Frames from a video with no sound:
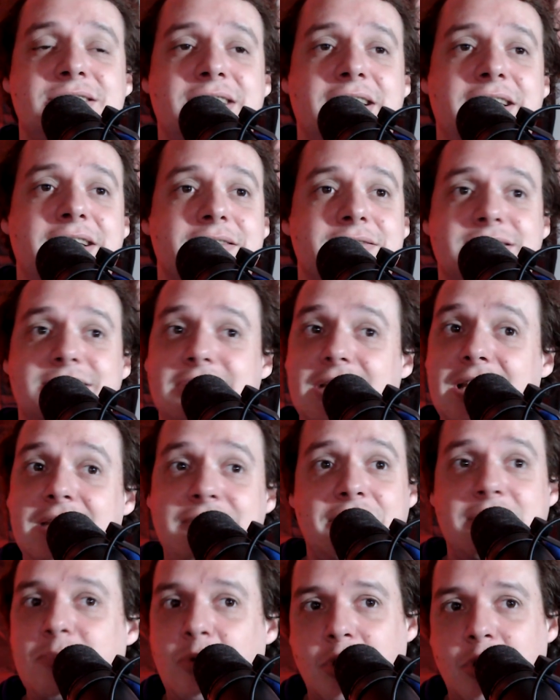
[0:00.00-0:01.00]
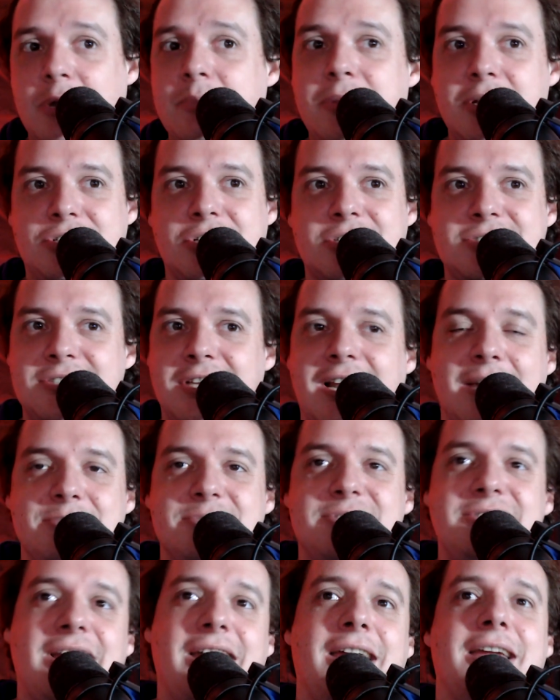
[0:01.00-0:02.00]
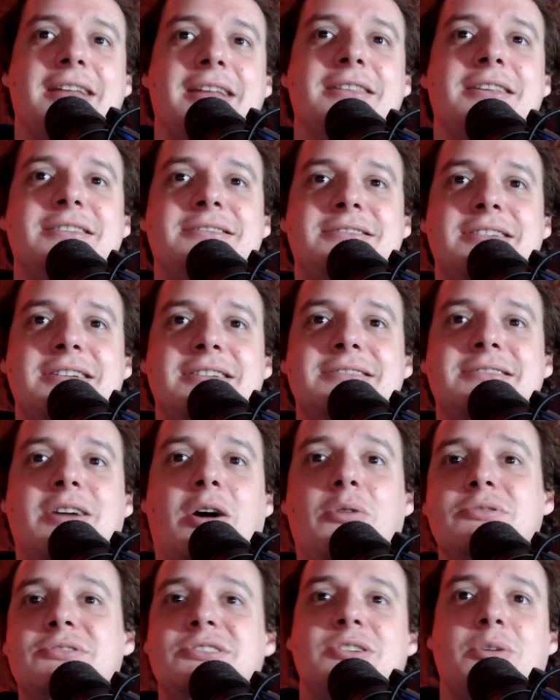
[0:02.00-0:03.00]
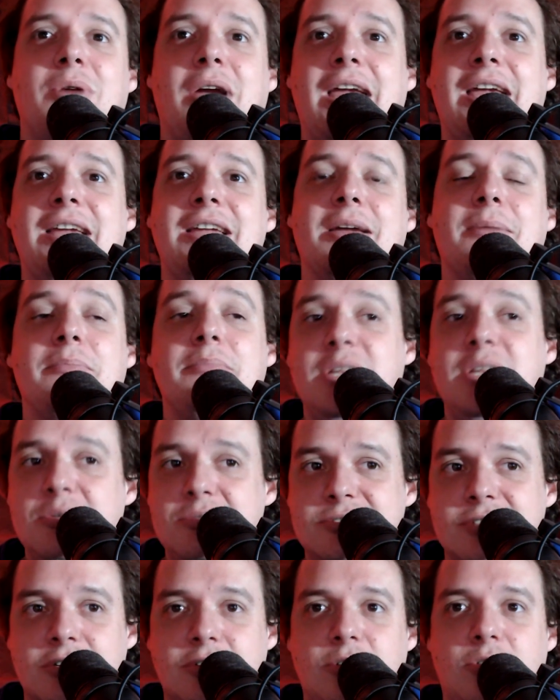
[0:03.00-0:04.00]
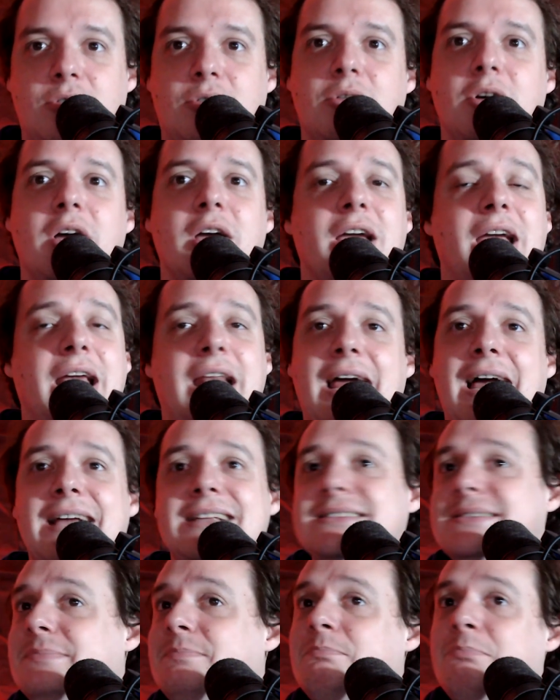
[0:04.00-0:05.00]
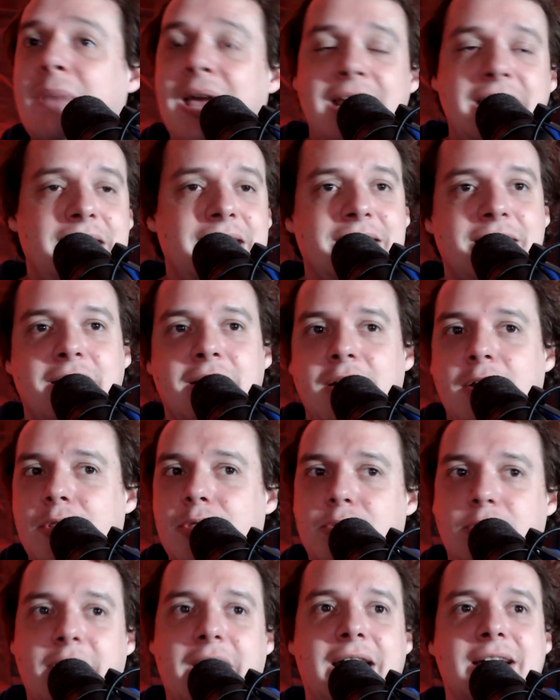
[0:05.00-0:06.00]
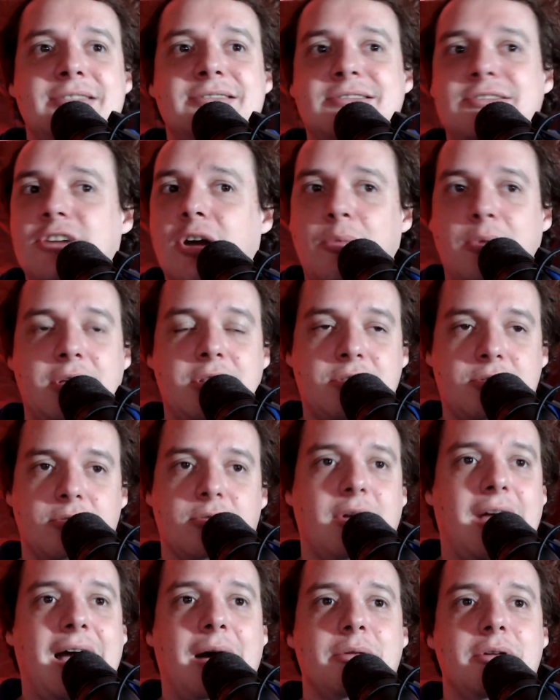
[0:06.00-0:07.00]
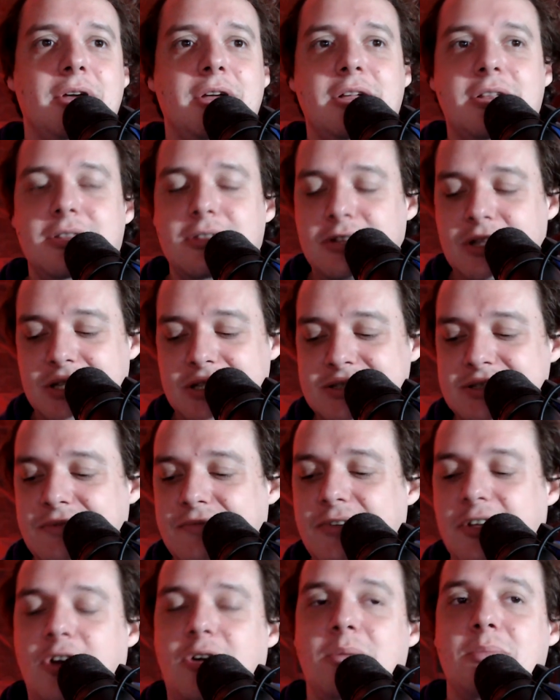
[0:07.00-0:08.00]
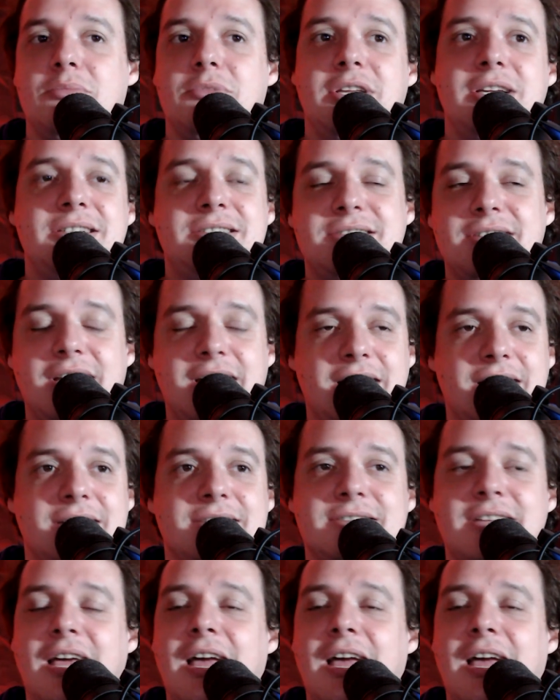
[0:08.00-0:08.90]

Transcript: and it's even more ambitious than I'm saying. This is also a musical and has many threads going throughout this film. This is